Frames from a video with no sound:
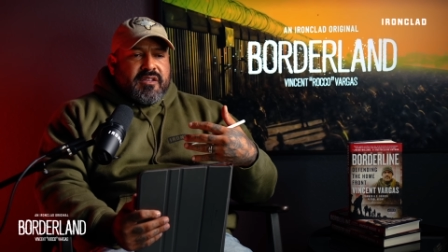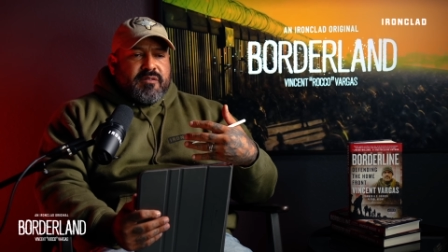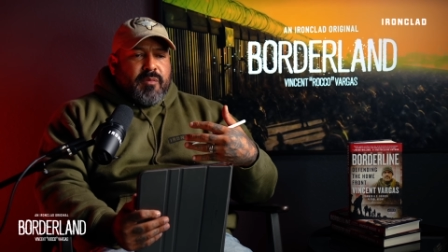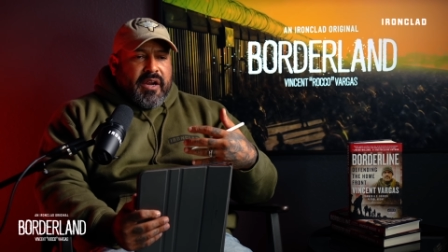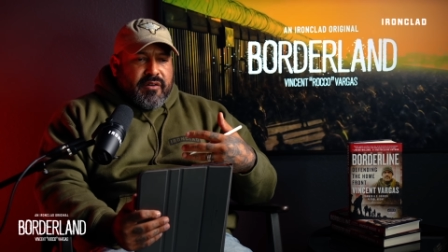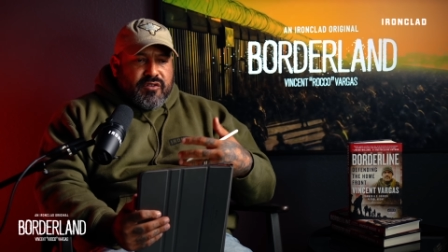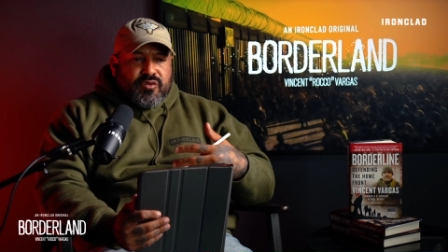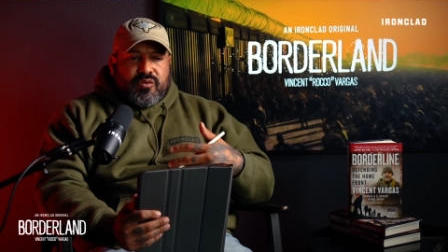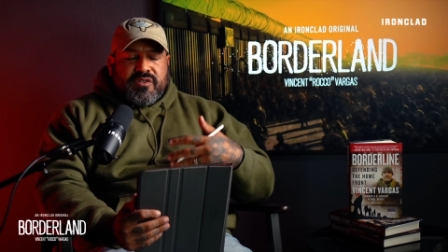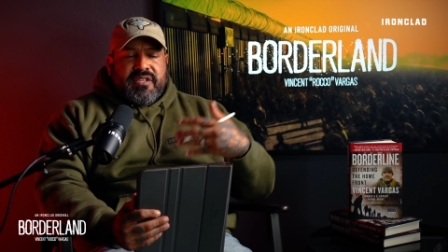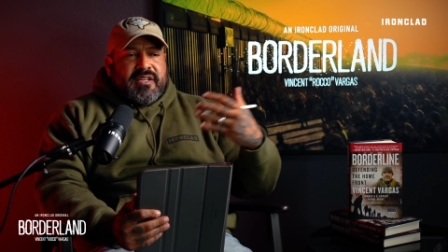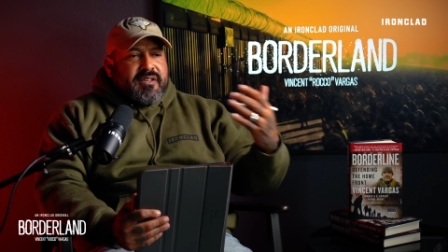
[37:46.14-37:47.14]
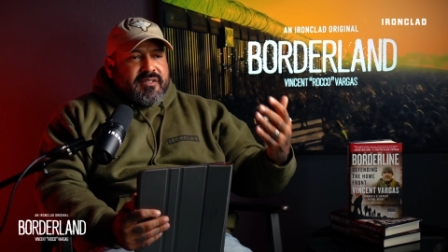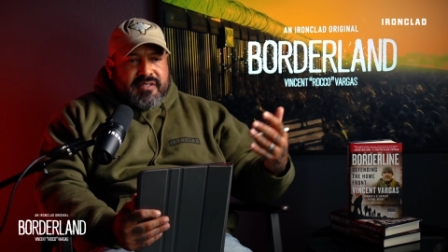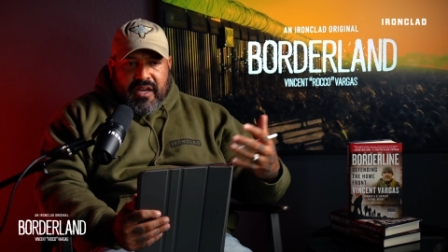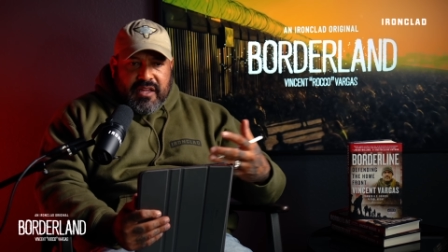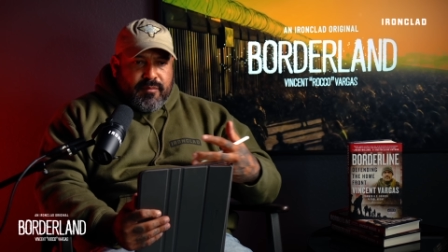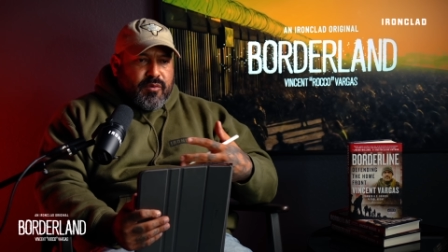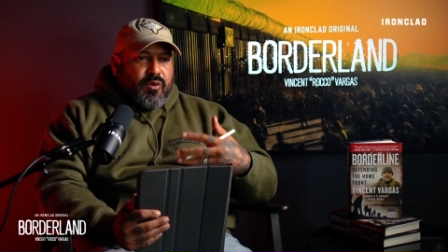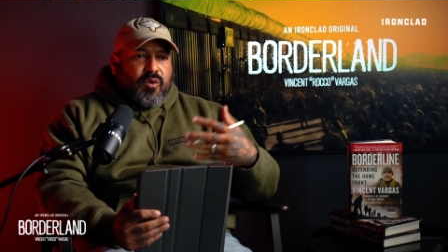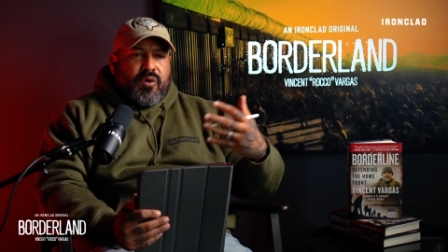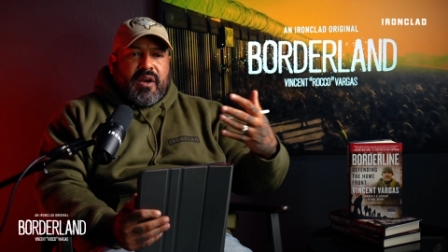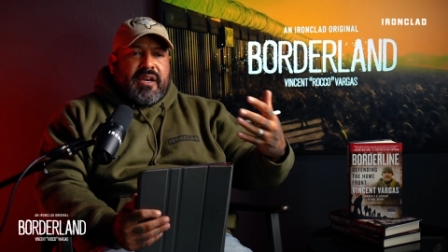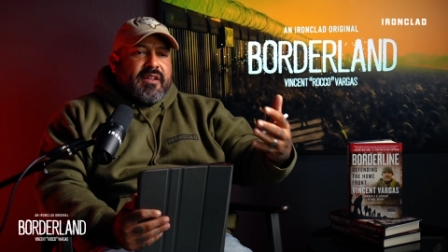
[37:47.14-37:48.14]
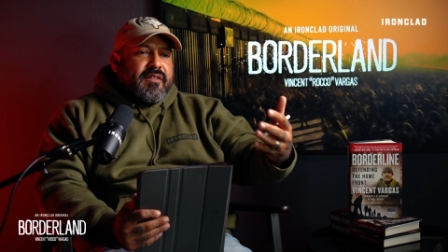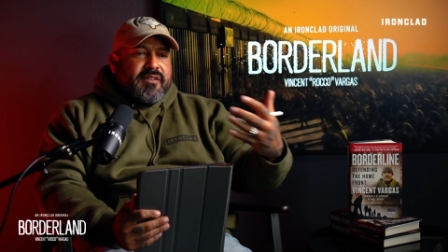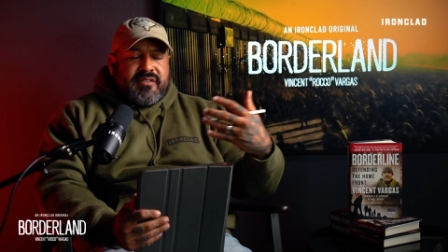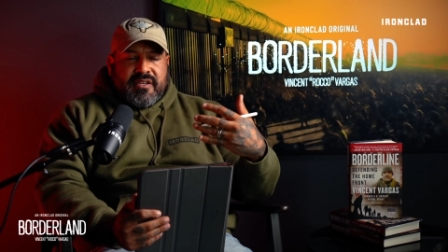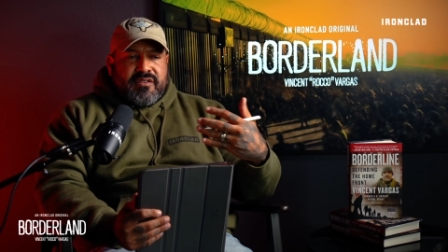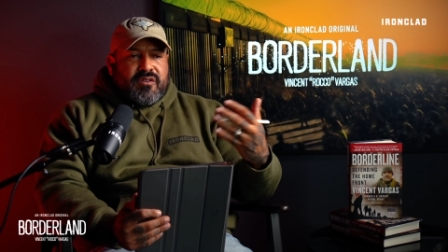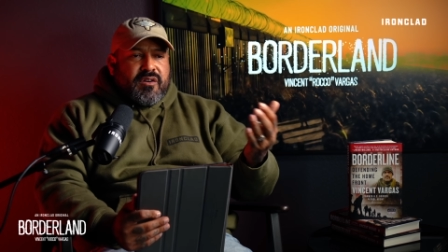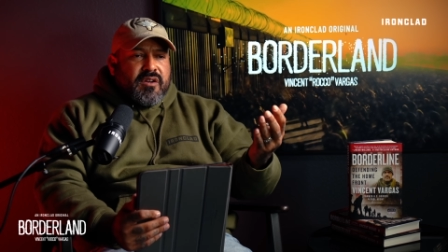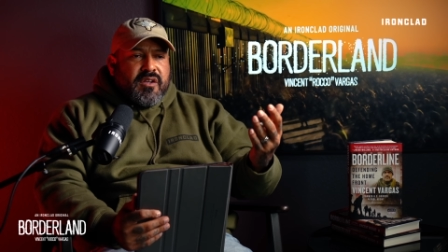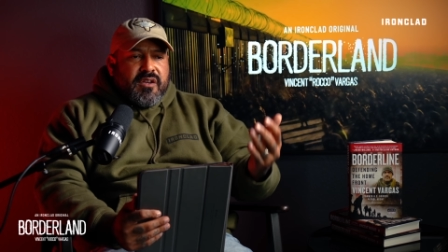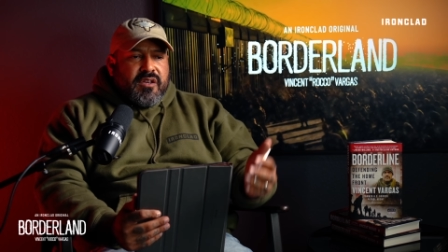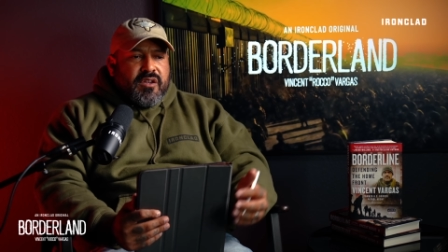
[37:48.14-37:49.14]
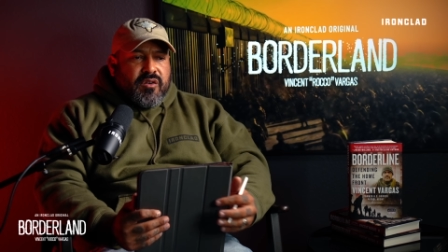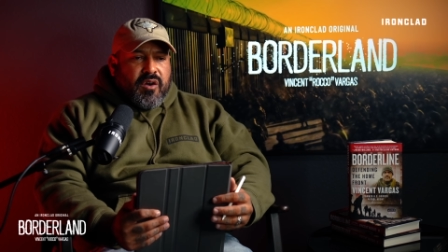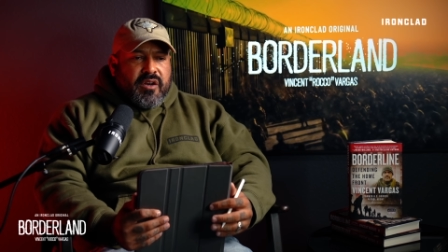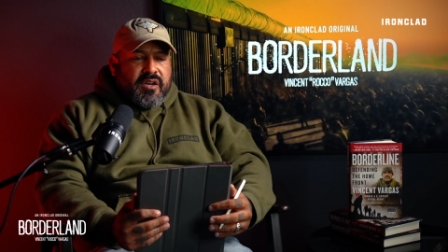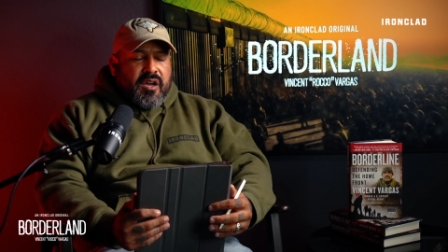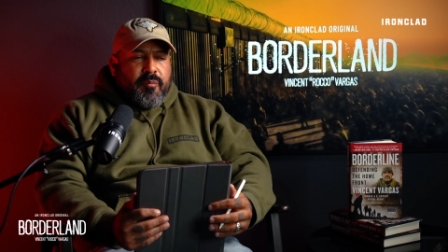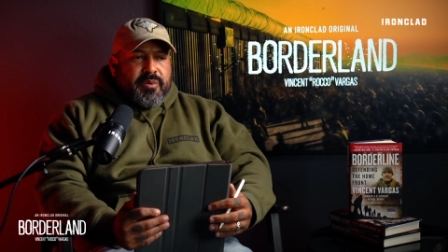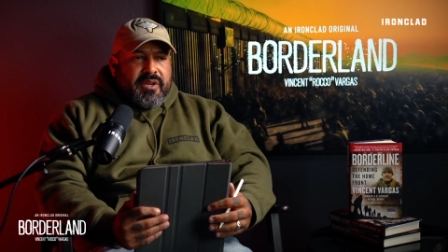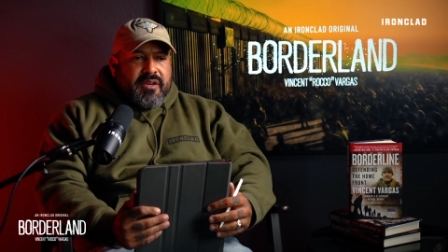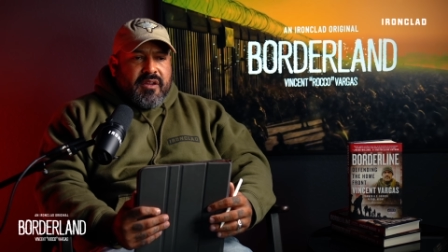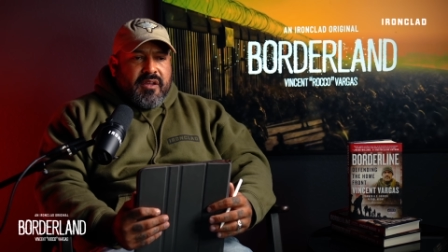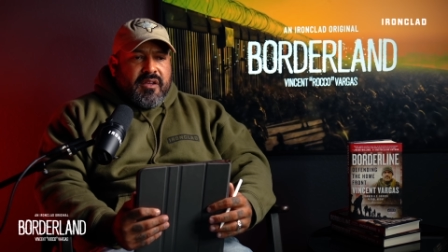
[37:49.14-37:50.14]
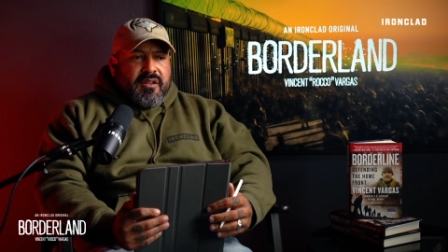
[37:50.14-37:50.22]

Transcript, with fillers: these migrants who are seeking asylum, or, or any of these kids that are you know unaccompanied,